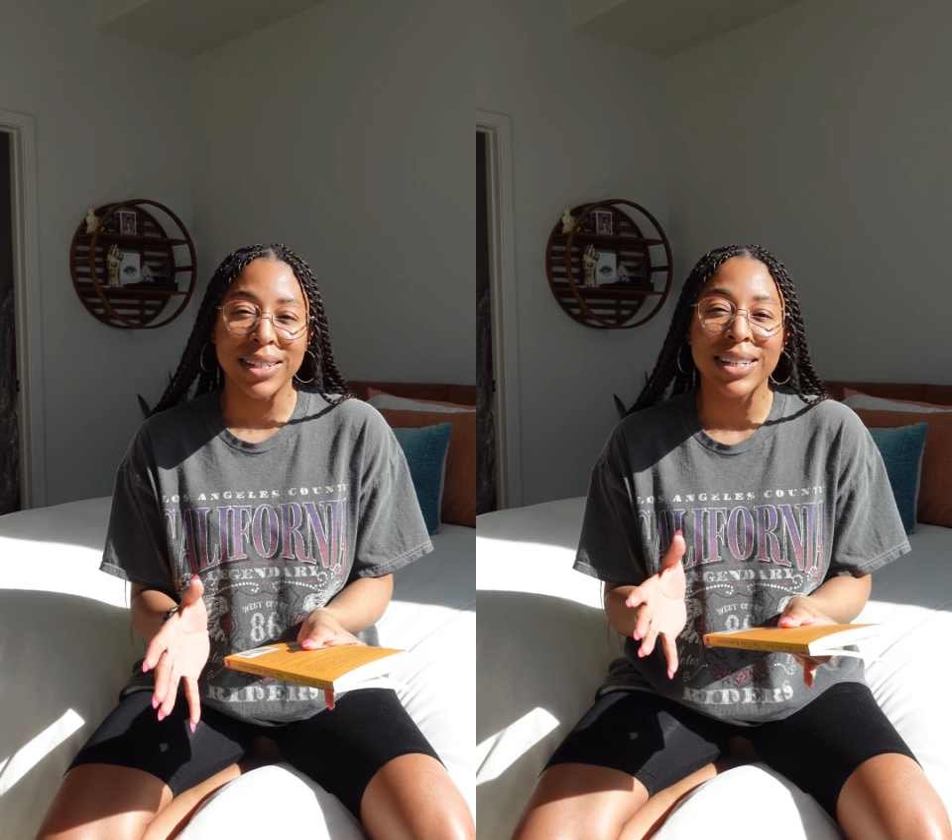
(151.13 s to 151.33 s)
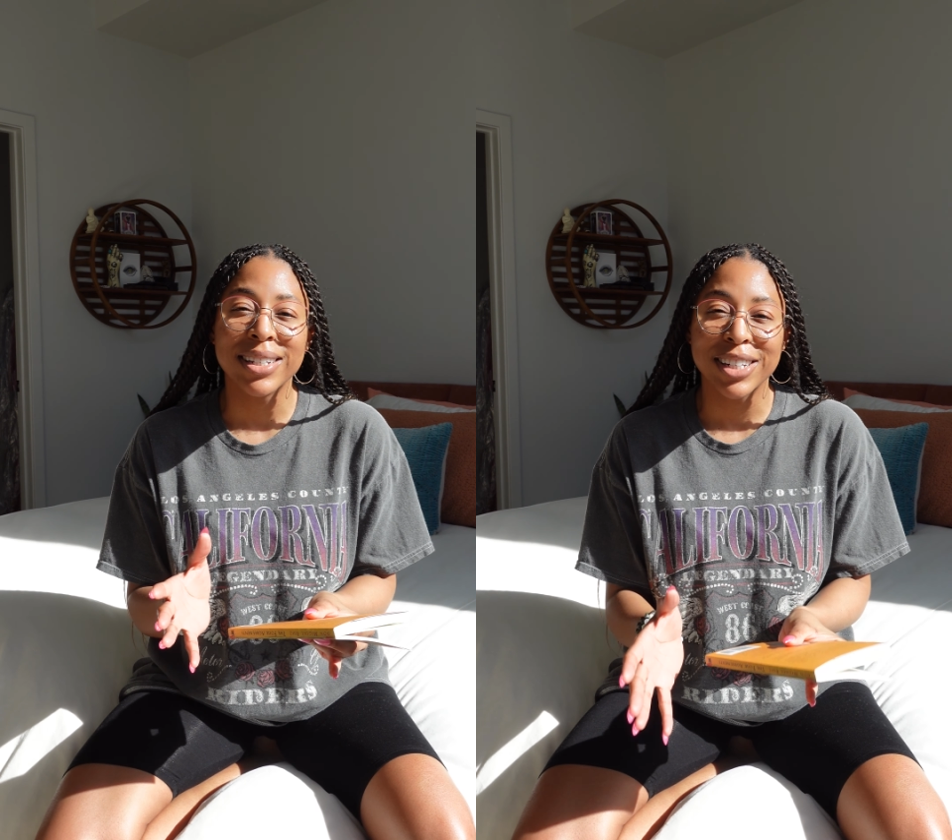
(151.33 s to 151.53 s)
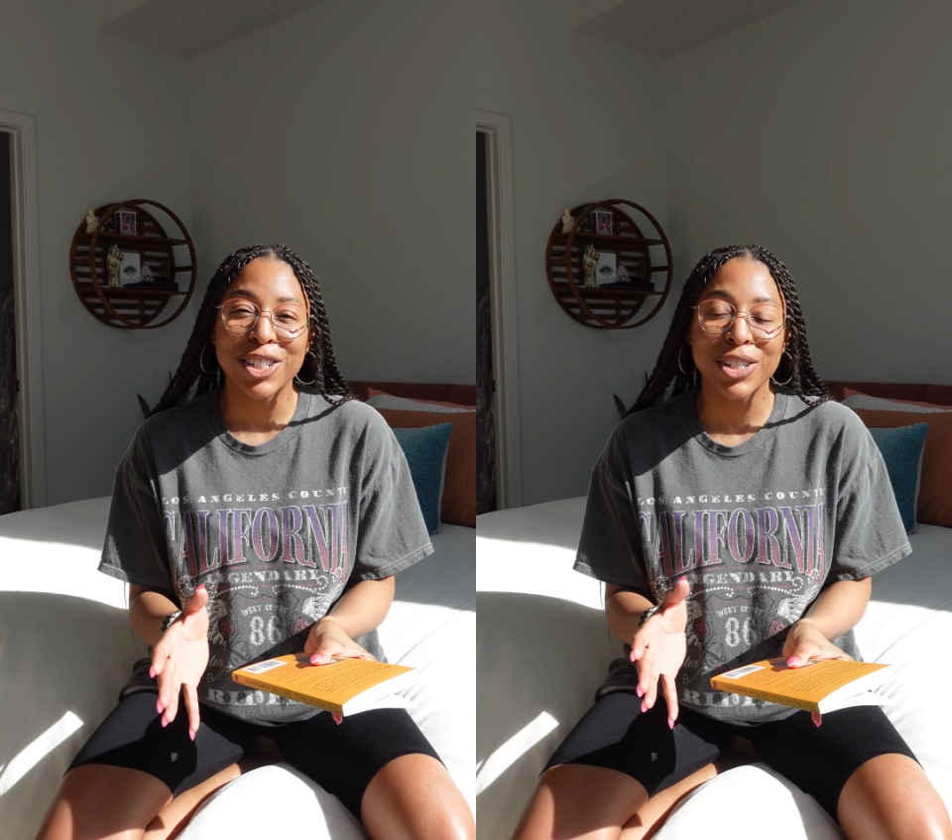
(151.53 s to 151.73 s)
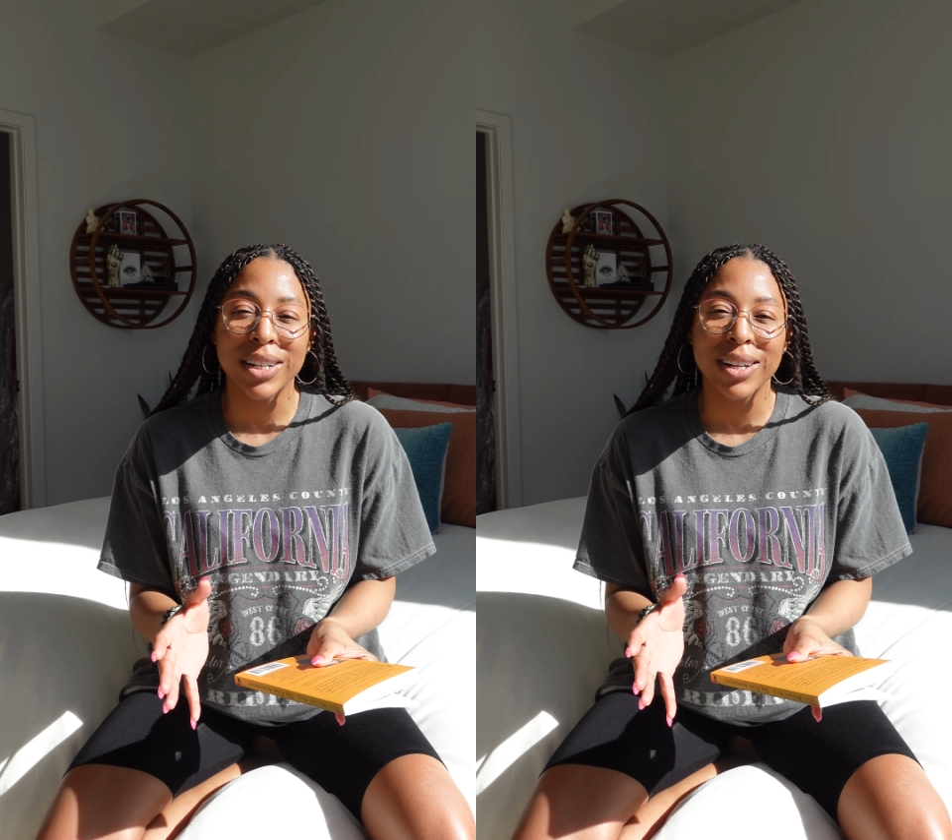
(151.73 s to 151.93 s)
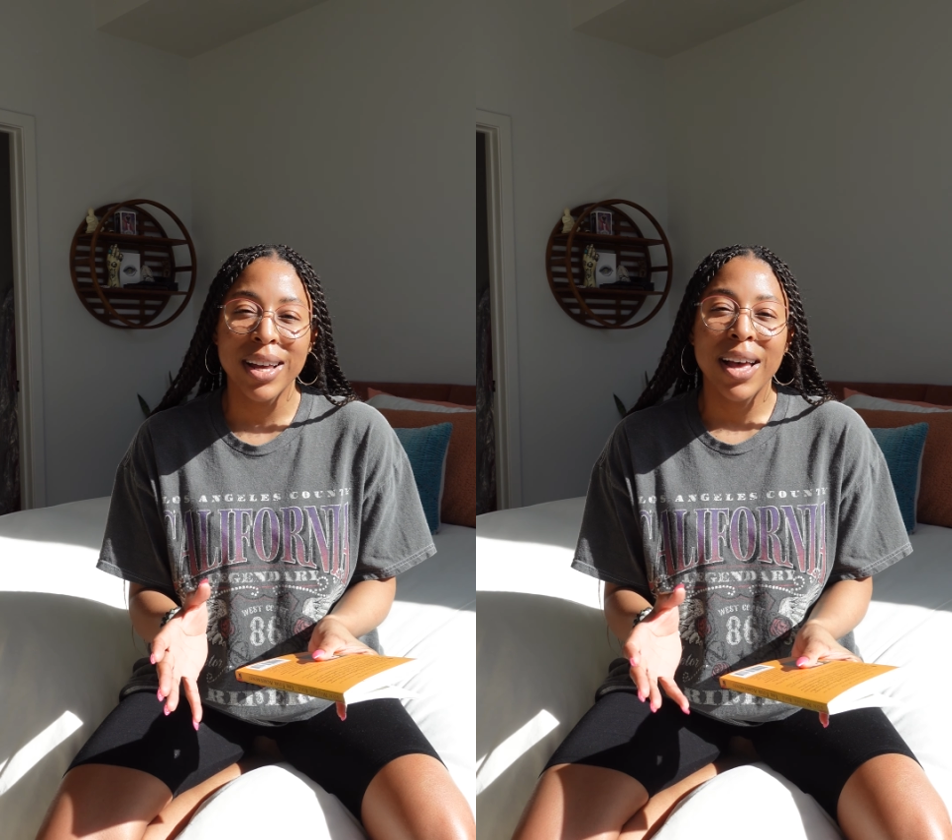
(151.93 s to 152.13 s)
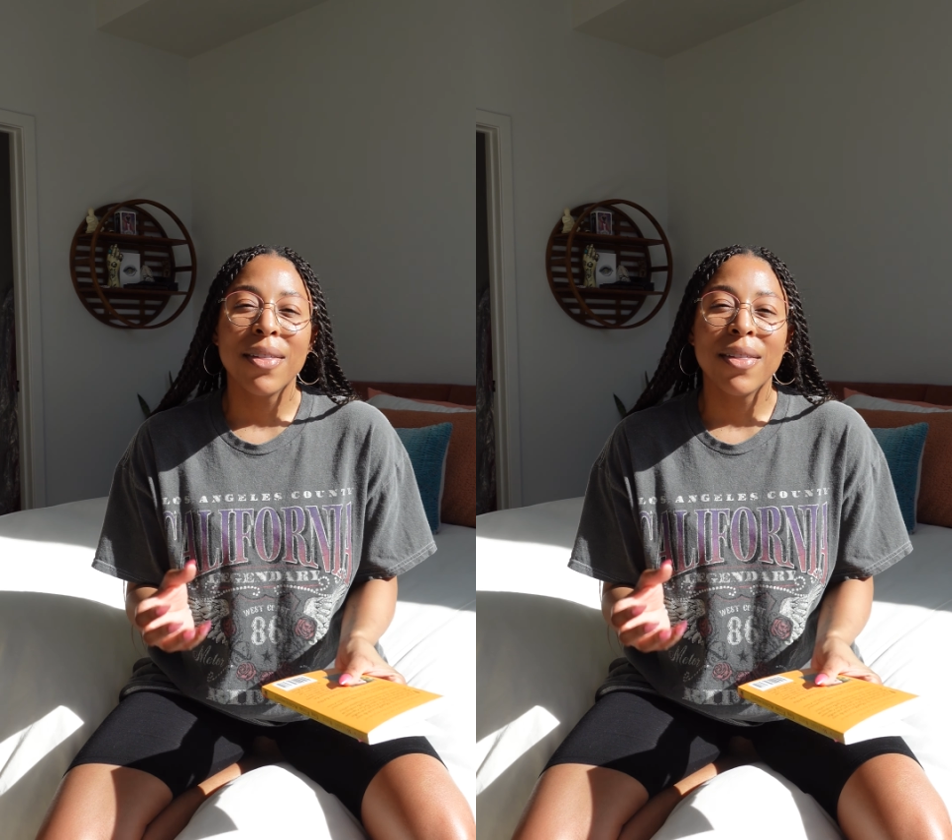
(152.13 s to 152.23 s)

and conditioned